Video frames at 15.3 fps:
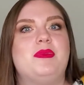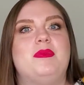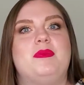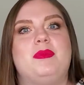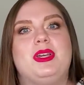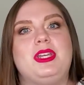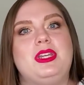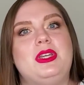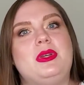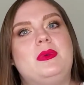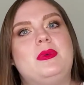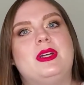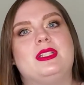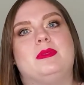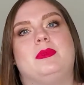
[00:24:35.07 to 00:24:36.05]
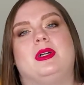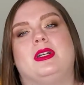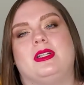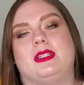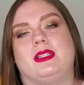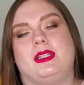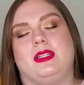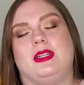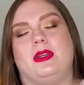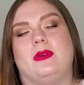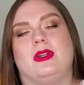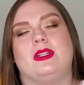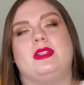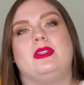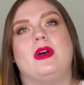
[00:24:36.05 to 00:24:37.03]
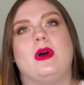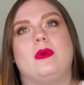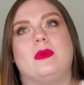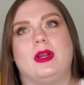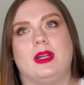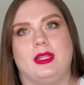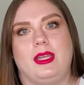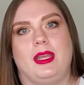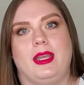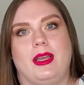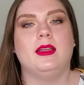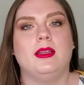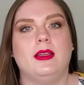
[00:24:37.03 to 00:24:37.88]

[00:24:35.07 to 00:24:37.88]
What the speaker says: but you as a person, you are so worthy.